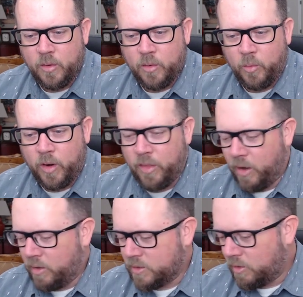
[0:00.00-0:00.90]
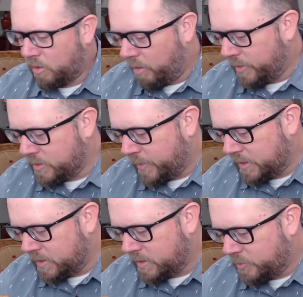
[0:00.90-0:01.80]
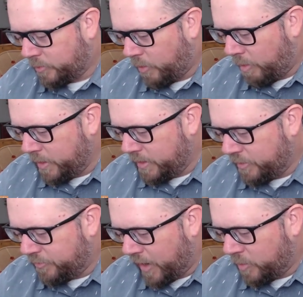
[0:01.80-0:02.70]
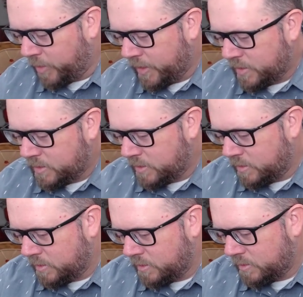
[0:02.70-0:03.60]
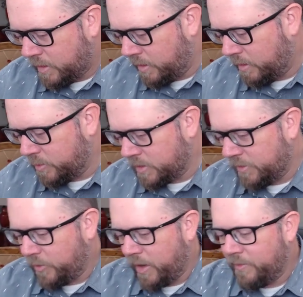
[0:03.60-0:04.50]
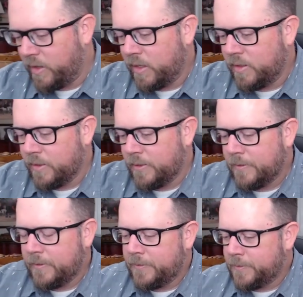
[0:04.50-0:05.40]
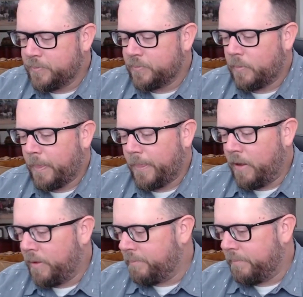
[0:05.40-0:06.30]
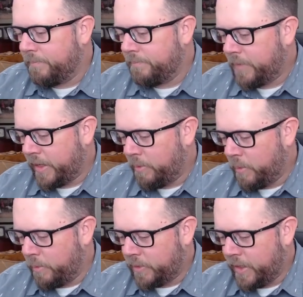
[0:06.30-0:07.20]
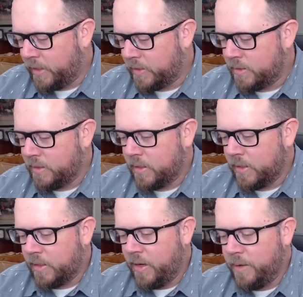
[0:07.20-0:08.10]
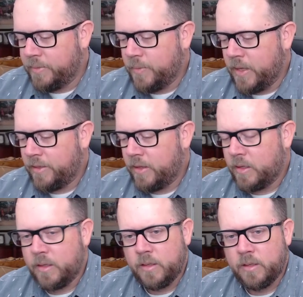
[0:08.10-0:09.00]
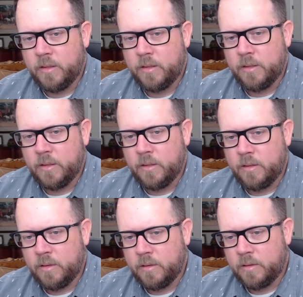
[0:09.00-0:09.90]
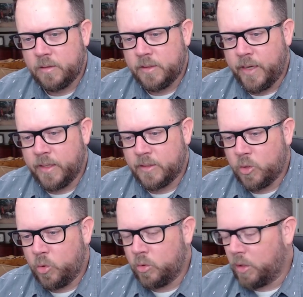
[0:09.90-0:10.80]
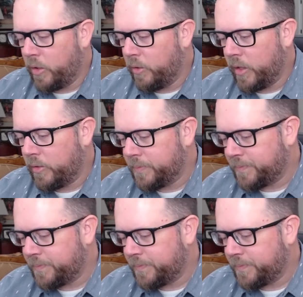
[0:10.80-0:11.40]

Where are the All-Star Always buttons? Probably in the fireplace. I don't know. We'll see if we have any. Um, I can't remember what that is. Nibsmith. Dan's cool logo.